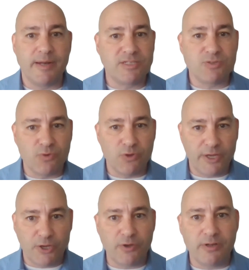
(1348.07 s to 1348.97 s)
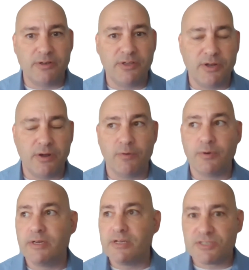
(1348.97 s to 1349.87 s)
And it's really good, you know,
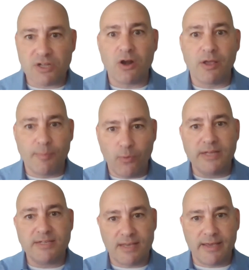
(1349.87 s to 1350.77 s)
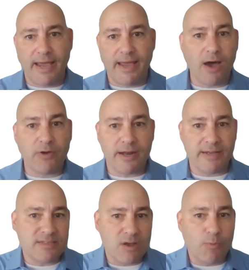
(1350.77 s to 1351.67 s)
starting point to hey, how can I
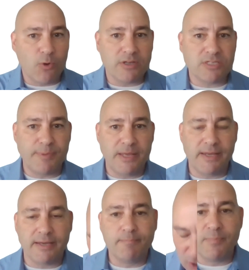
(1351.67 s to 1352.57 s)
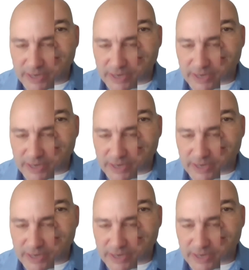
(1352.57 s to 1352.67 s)
sell more Expedient?